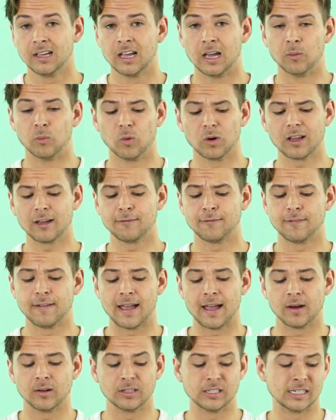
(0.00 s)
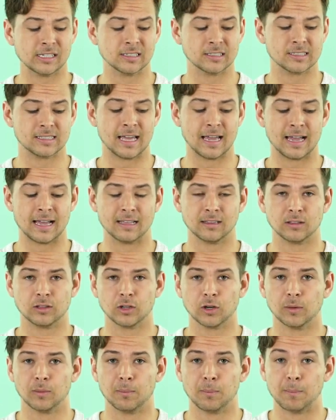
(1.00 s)
And what I found is that
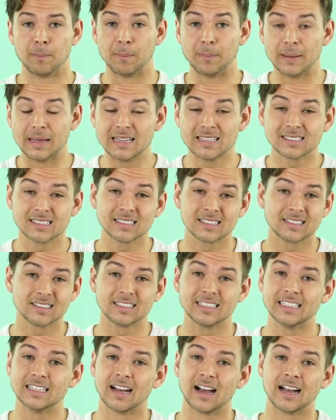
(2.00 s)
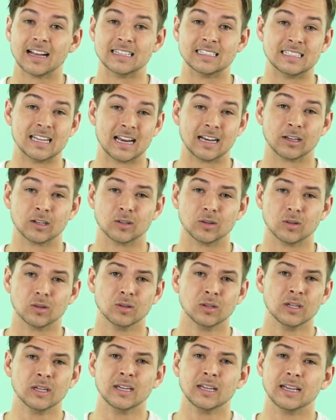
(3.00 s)
they're basically identical.